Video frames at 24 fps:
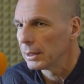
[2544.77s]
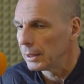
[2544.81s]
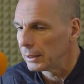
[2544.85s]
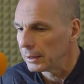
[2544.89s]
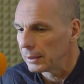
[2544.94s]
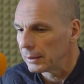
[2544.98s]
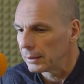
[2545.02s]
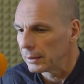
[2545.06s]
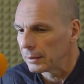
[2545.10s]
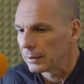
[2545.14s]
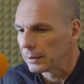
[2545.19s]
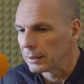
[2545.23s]

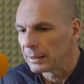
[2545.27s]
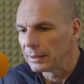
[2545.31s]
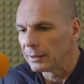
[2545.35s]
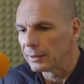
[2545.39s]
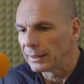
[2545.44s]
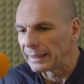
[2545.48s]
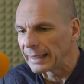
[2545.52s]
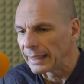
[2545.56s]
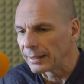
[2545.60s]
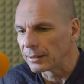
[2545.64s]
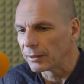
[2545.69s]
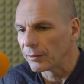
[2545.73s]
And
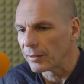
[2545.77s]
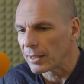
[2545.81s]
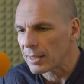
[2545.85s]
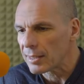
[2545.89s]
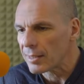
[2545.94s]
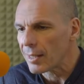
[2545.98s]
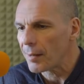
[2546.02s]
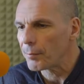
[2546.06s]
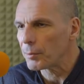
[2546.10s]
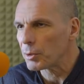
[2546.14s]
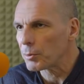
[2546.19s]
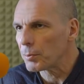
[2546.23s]
none of the
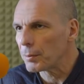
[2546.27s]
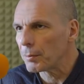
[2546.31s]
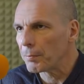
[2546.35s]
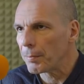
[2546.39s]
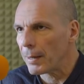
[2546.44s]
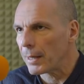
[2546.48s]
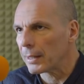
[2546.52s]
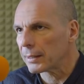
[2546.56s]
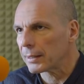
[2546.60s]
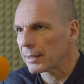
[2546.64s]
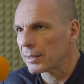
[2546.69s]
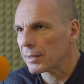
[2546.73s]
establishment
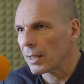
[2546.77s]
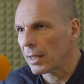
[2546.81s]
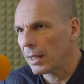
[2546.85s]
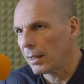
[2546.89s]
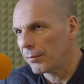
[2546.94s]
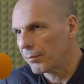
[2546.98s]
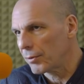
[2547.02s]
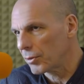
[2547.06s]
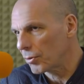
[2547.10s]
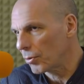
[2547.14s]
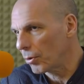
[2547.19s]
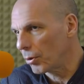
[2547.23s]
parties
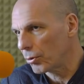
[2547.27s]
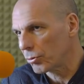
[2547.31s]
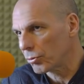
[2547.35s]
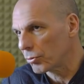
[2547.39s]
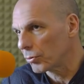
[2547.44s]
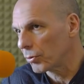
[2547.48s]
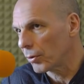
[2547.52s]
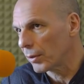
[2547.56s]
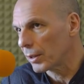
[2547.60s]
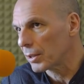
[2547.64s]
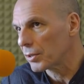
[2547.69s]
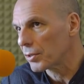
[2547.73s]
have a
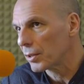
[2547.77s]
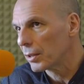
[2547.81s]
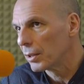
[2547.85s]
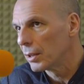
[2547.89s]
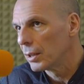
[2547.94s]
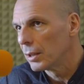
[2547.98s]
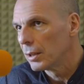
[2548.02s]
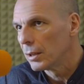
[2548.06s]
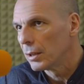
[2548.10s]
solution to this.